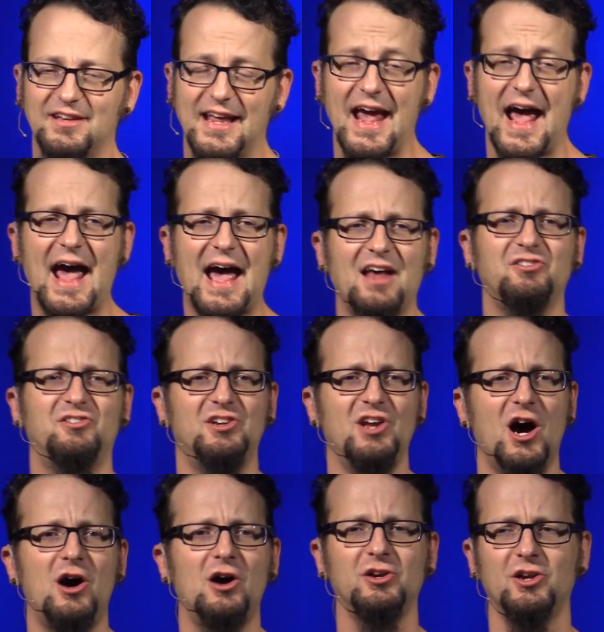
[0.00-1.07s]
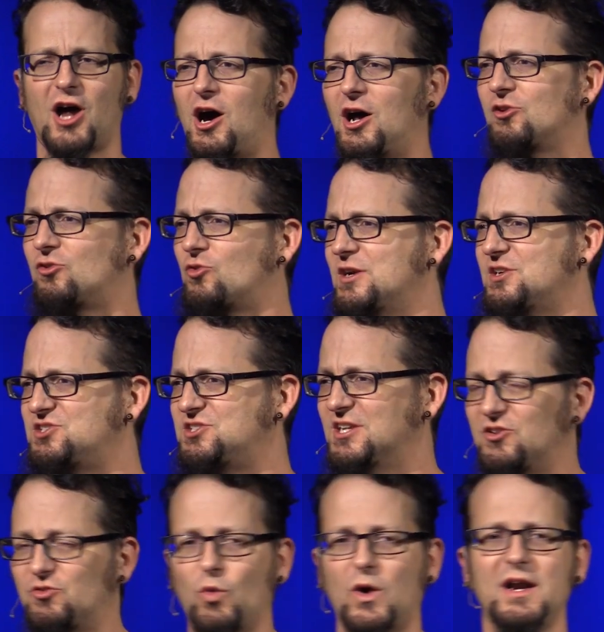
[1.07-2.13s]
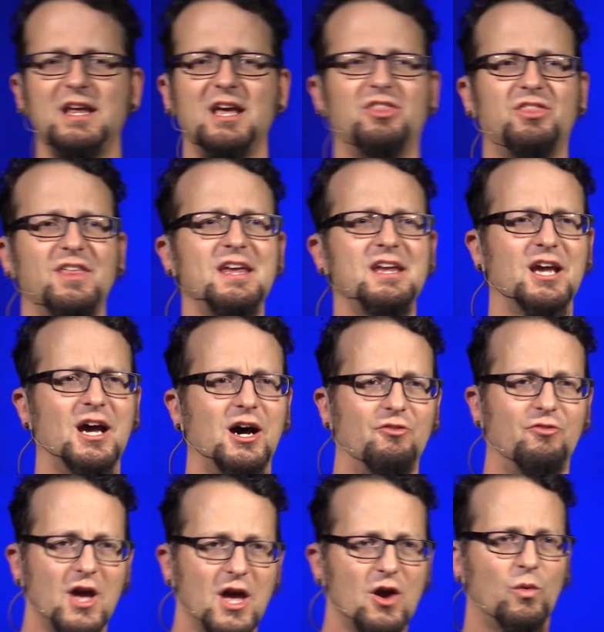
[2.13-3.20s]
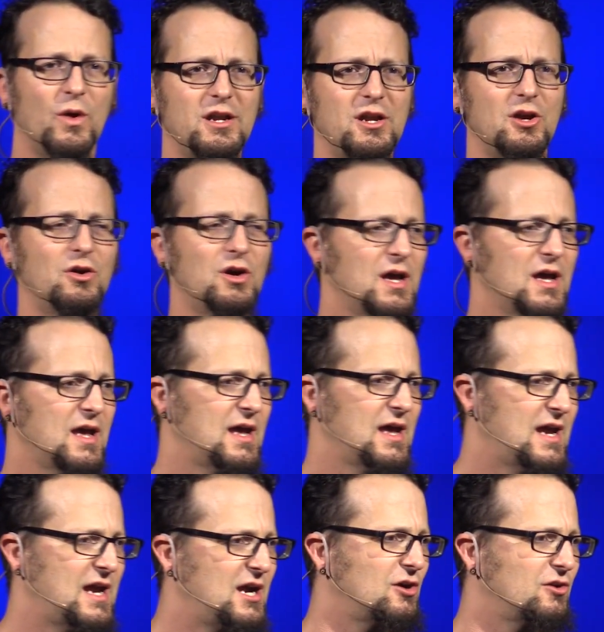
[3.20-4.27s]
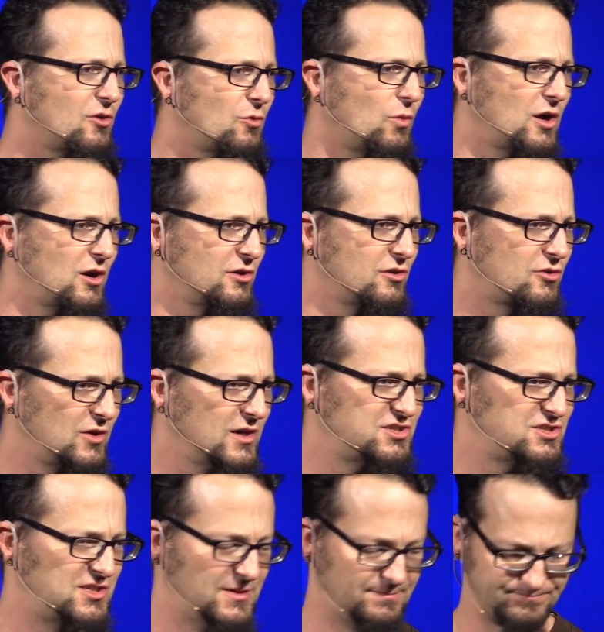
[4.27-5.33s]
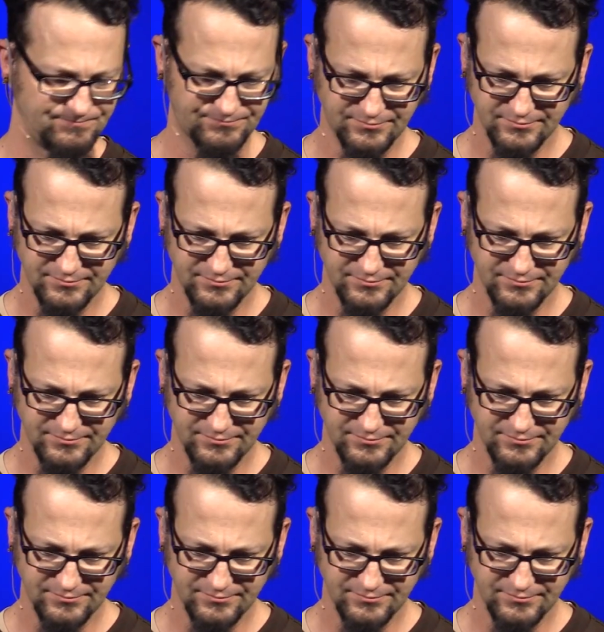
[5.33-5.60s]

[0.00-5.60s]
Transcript: and they asked young non-Christians, what do you think of when you hear the word Christian?